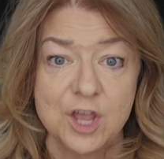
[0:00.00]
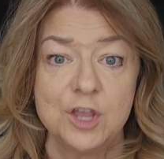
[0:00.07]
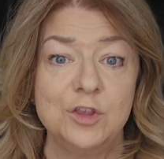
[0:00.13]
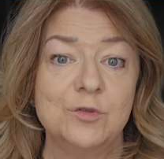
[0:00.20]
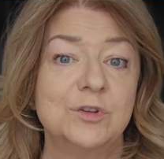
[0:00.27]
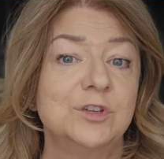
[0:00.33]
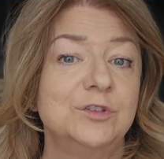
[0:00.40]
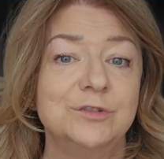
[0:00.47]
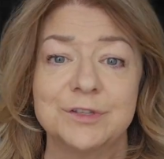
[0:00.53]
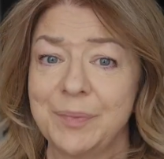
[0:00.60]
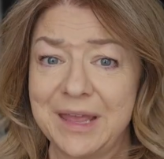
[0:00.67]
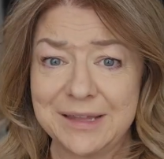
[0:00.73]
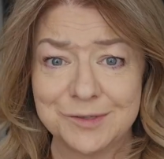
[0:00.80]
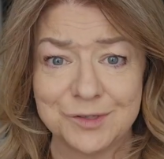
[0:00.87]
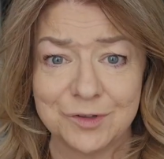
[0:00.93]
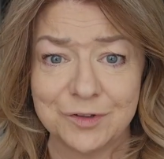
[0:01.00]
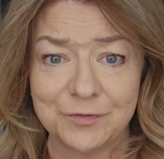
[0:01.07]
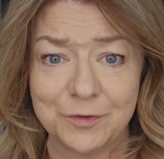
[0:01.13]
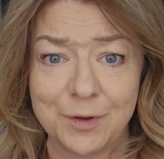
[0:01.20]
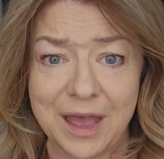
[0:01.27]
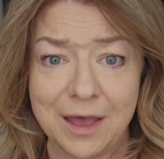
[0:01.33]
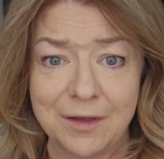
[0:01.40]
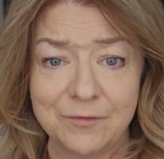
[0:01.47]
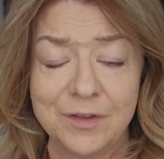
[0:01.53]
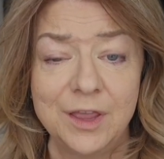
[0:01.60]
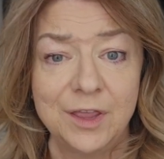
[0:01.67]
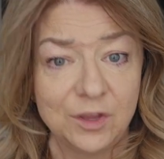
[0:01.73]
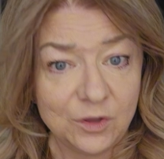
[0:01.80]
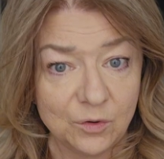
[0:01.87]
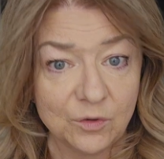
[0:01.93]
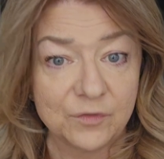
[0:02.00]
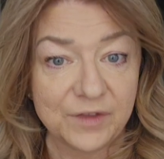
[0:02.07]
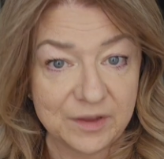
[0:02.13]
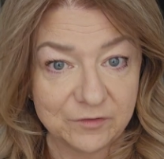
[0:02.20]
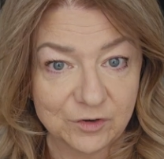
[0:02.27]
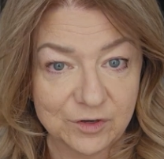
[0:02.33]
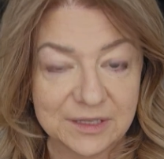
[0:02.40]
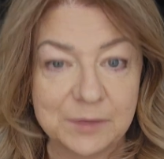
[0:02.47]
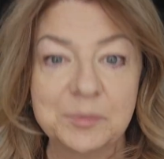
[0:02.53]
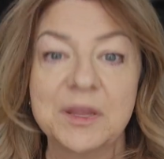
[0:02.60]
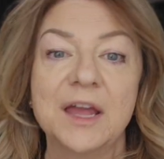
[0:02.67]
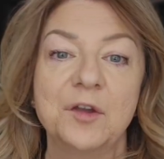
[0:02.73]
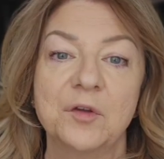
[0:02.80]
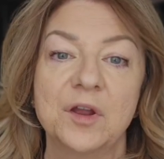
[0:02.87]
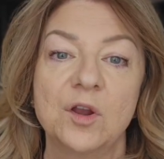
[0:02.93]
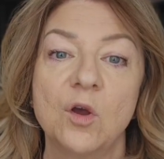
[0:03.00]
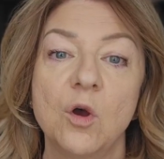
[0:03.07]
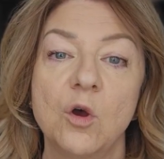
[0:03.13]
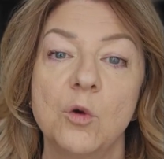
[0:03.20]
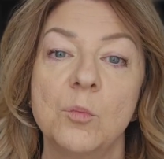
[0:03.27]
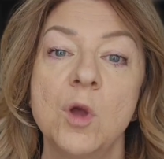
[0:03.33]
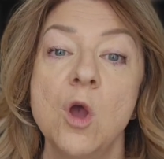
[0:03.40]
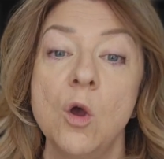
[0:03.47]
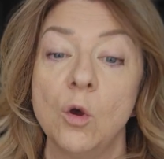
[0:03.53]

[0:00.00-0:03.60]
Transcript: You can use a pencil if you have your favorite lip liner at home,